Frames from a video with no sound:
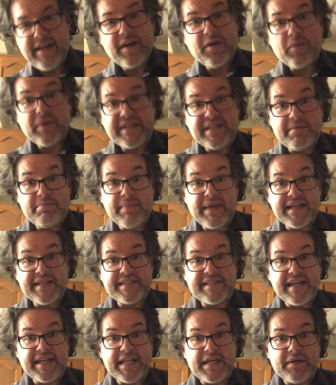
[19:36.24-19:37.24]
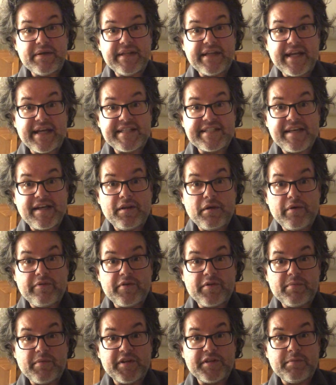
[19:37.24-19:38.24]
What did Mig say to you in the next cell
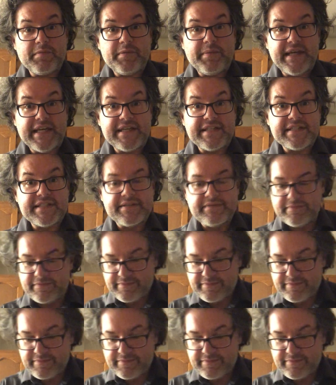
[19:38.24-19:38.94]
over? Multiple Migs.